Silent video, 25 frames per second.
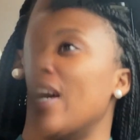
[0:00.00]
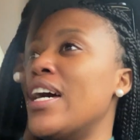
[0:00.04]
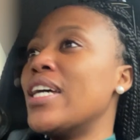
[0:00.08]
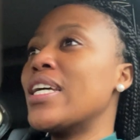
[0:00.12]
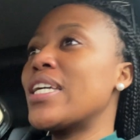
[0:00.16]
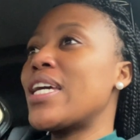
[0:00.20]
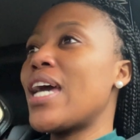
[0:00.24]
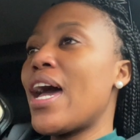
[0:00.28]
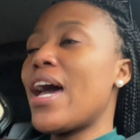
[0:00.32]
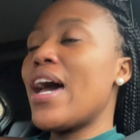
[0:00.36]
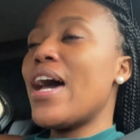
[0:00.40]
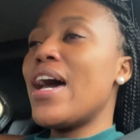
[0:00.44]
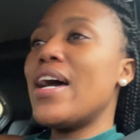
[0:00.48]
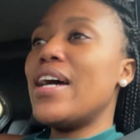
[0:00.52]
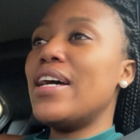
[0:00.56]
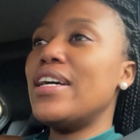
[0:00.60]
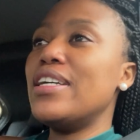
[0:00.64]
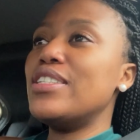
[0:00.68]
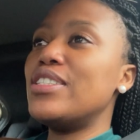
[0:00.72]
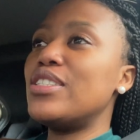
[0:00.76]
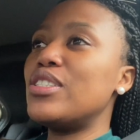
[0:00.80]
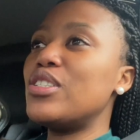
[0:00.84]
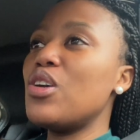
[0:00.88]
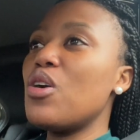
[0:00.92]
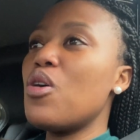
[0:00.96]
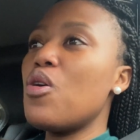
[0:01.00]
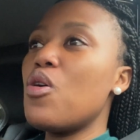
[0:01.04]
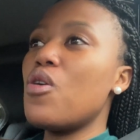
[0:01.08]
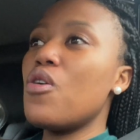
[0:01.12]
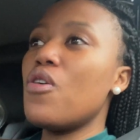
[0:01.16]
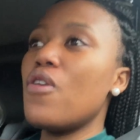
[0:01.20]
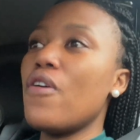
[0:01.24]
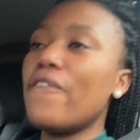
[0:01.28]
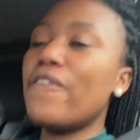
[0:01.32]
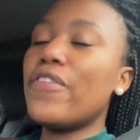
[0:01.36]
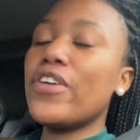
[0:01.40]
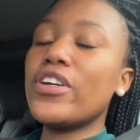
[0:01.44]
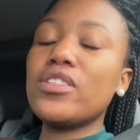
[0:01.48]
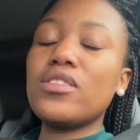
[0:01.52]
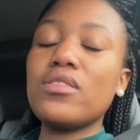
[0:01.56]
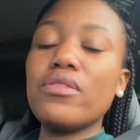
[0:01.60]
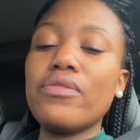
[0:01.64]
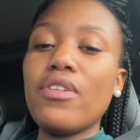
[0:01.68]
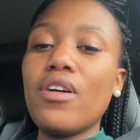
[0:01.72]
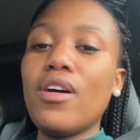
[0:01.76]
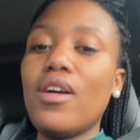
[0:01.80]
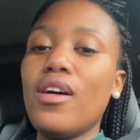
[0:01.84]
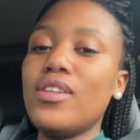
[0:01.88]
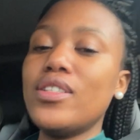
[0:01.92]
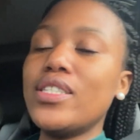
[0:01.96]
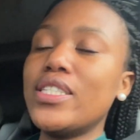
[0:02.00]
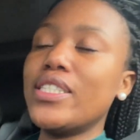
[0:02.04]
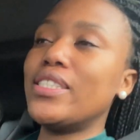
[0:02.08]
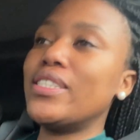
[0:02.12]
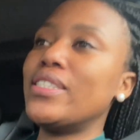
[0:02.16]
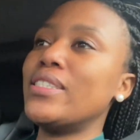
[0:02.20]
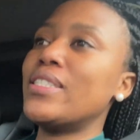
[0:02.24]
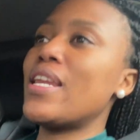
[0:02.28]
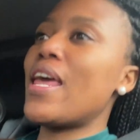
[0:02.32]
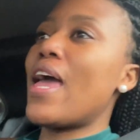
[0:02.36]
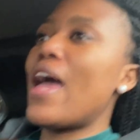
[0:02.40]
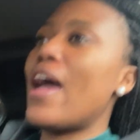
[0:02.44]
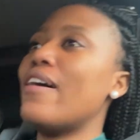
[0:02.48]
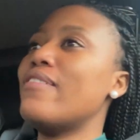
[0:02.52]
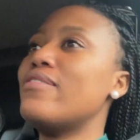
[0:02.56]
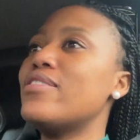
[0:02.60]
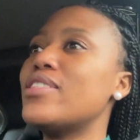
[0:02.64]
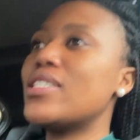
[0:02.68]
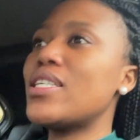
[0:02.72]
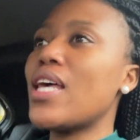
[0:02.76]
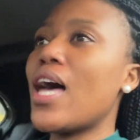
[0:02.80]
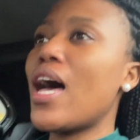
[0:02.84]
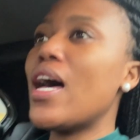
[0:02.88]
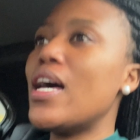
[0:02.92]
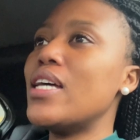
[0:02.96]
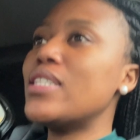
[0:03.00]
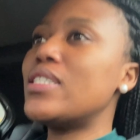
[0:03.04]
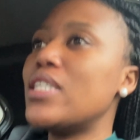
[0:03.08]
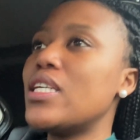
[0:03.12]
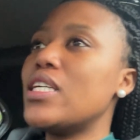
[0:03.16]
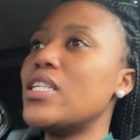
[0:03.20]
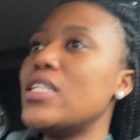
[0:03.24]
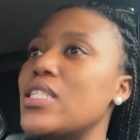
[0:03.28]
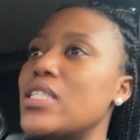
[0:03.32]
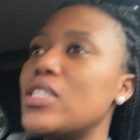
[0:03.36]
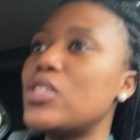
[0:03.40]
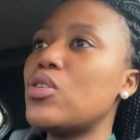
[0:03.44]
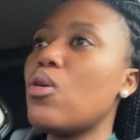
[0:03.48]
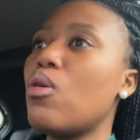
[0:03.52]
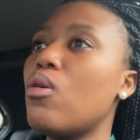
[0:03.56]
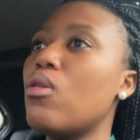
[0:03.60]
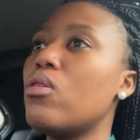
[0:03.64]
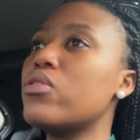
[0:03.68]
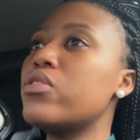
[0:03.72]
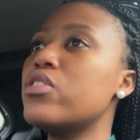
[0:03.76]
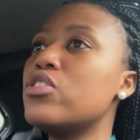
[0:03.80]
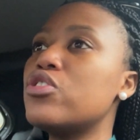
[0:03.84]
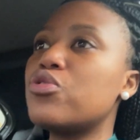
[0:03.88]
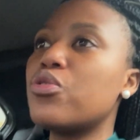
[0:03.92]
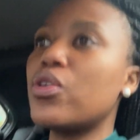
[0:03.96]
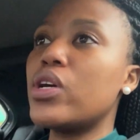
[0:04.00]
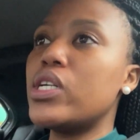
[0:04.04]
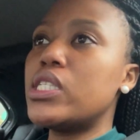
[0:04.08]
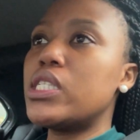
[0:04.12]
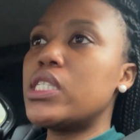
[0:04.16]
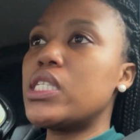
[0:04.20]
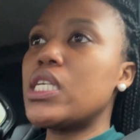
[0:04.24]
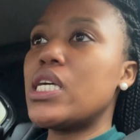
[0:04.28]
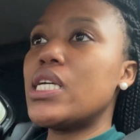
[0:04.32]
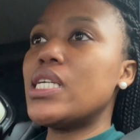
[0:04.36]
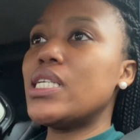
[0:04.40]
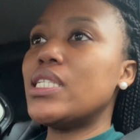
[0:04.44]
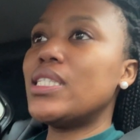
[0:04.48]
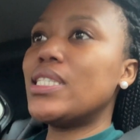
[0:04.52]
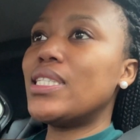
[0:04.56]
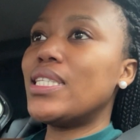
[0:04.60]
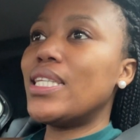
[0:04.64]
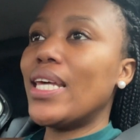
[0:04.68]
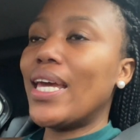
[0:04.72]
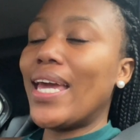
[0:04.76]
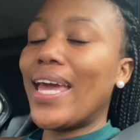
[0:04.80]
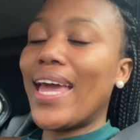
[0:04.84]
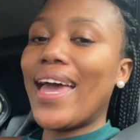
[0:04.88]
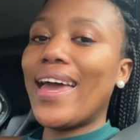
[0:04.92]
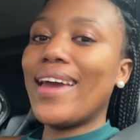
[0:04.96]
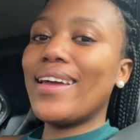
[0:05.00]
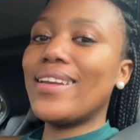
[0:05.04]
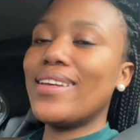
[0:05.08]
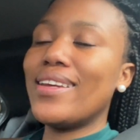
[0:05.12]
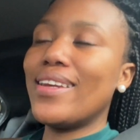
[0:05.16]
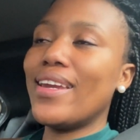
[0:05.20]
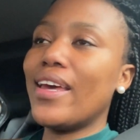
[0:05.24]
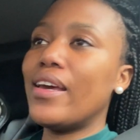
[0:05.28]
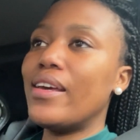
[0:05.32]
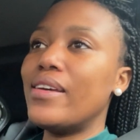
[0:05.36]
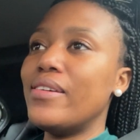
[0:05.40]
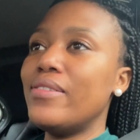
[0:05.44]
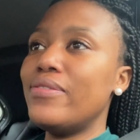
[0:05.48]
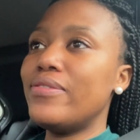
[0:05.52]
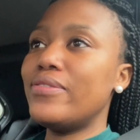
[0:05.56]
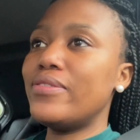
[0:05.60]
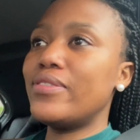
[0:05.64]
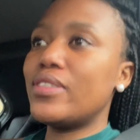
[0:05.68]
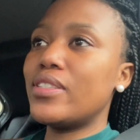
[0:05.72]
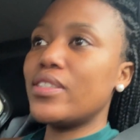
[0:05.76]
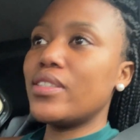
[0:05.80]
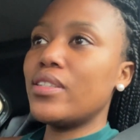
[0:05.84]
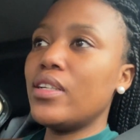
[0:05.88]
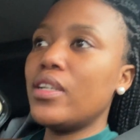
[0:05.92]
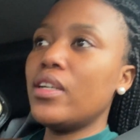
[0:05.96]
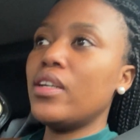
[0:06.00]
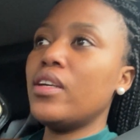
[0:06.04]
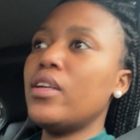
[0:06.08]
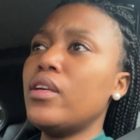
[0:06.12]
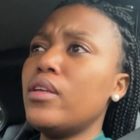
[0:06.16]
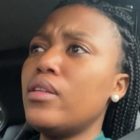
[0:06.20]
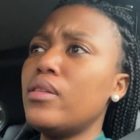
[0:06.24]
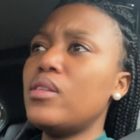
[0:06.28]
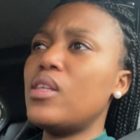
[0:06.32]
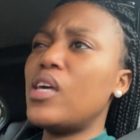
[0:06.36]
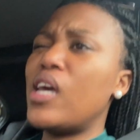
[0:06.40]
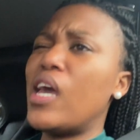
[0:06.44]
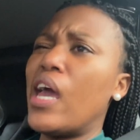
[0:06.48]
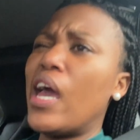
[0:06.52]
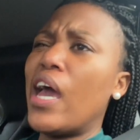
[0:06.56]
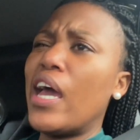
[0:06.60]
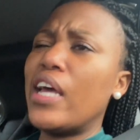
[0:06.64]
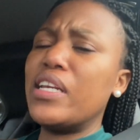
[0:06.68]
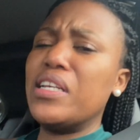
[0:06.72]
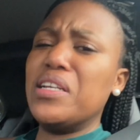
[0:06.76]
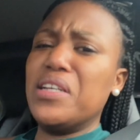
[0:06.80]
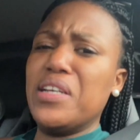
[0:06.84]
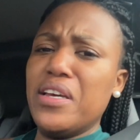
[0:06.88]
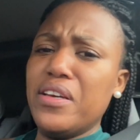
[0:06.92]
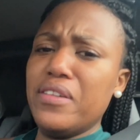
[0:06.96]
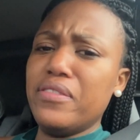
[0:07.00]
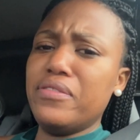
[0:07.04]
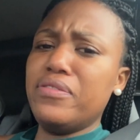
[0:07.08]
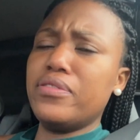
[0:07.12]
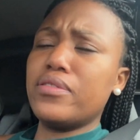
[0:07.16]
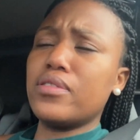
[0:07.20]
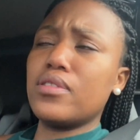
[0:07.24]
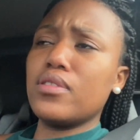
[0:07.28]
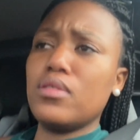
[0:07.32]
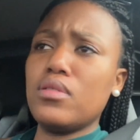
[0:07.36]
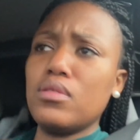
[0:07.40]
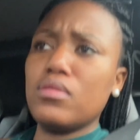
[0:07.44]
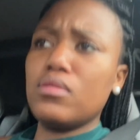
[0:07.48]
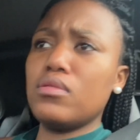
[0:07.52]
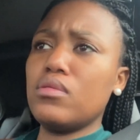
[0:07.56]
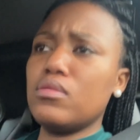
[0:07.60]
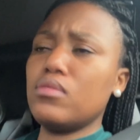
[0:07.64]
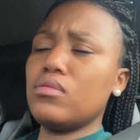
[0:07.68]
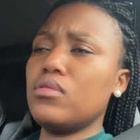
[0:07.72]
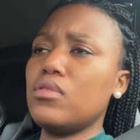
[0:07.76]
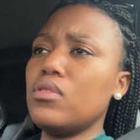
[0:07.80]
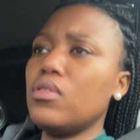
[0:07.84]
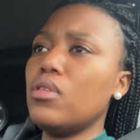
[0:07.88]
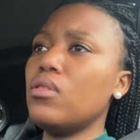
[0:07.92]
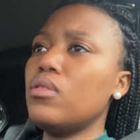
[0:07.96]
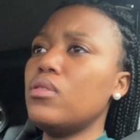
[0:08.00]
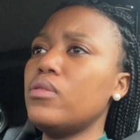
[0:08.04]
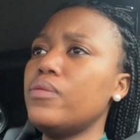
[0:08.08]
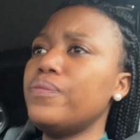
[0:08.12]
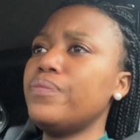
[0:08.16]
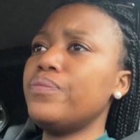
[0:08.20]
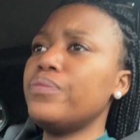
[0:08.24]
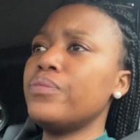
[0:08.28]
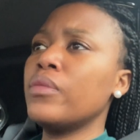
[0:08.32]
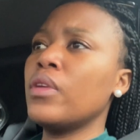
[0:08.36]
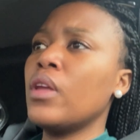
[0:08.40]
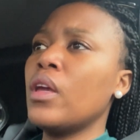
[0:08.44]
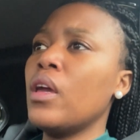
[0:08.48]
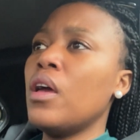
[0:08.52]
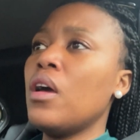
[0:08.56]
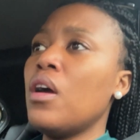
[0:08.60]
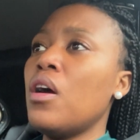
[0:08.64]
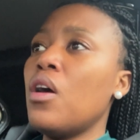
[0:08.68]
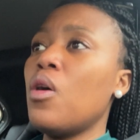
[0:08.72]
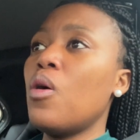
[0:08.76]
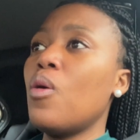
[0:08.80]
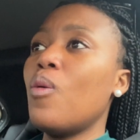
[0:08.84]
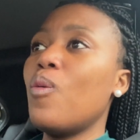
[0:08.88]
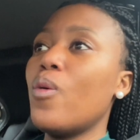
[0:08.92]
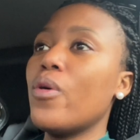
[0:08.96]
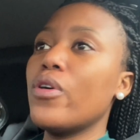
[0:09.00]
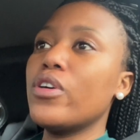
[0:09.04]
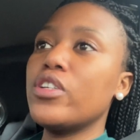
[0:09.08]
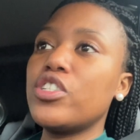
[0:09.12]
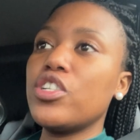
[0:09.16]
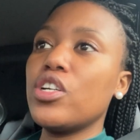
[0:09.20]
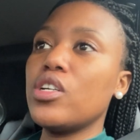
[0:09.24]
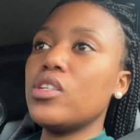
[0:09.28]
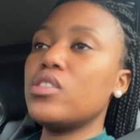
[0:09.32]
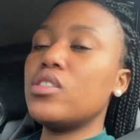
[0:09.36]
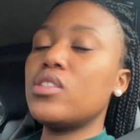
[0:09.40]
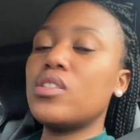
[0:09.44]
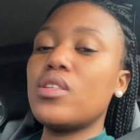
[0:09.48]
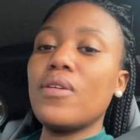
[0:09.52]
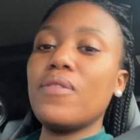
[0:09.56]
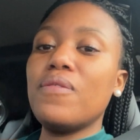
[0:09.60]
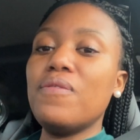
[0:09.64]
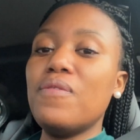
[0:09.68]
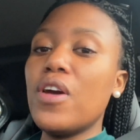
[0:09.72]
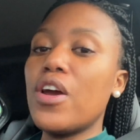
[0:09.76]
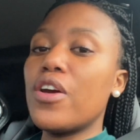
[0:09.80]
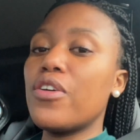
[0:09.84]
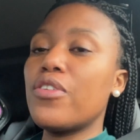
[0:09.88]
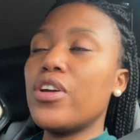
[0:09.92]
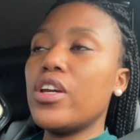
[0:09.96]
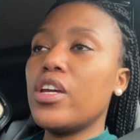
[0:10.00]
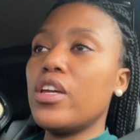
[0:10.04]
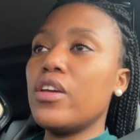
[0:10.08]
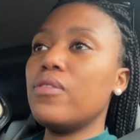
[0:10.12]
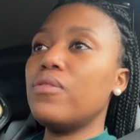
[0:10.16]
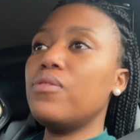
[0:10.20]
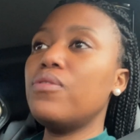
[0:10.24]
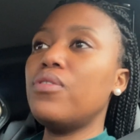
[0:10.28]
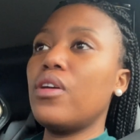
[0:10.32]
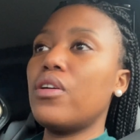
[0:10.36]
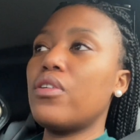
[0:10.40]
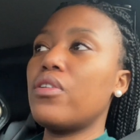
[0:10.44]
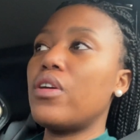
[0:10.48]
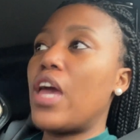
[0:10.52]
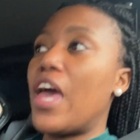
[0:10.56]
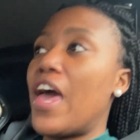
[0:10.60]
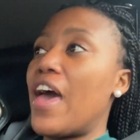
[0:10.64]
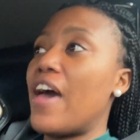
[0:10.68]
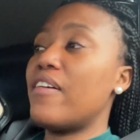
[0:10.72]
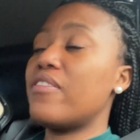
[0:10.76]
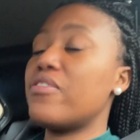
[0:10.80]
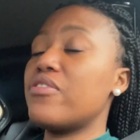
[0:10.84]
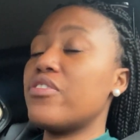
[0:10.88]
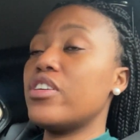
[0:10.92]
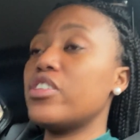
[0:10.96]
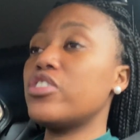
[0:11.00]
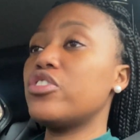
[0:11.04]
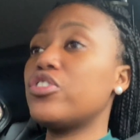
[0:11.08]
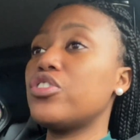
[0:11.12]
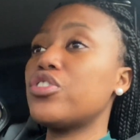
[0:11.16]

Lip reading: Guys, yo, first of all, they didn't have sizes. All the dresses they had left, you know, were just very, very average.